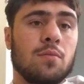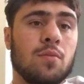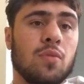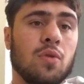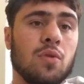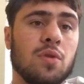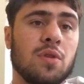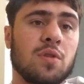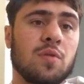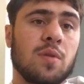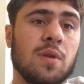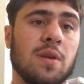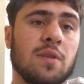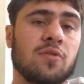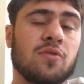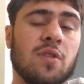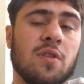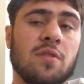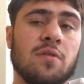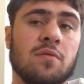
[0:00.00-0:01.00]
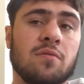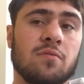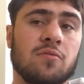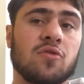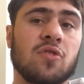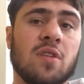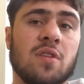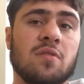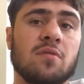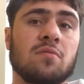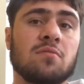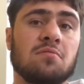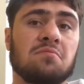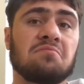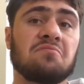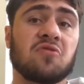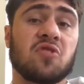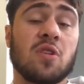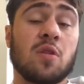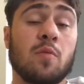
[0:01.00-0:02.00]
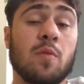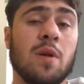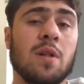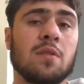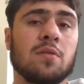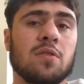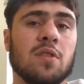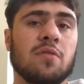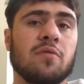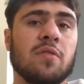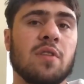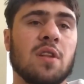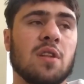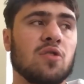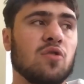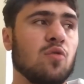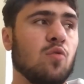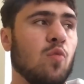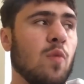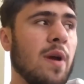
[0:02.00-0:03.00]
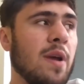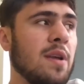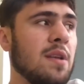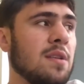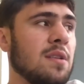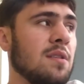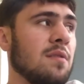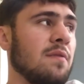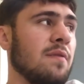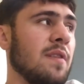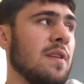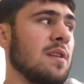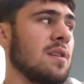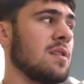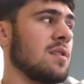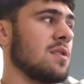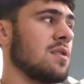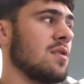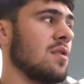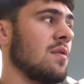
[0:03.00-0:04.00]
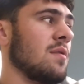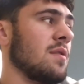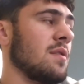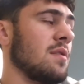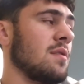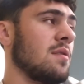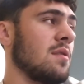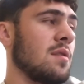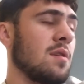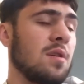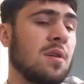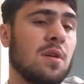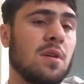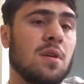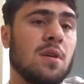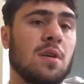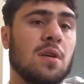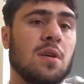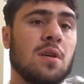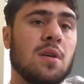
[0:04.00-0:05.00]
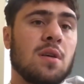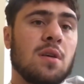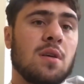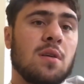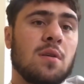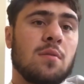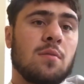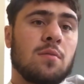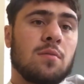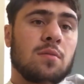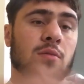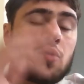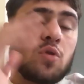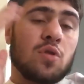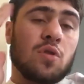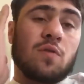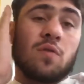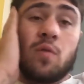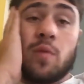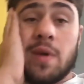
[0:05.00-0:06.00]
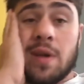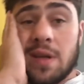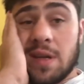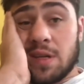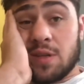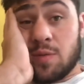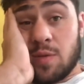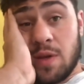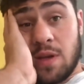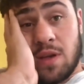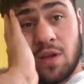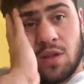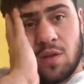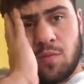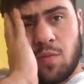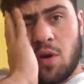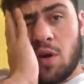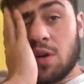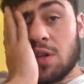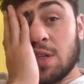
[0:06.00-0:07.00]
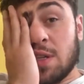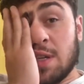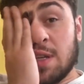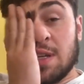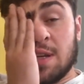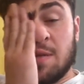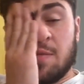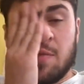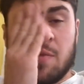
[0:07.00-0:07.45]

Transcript: But this week I've trained well, trained really, done weights and fitness stuff, and do another week next week on the boxing, and I'll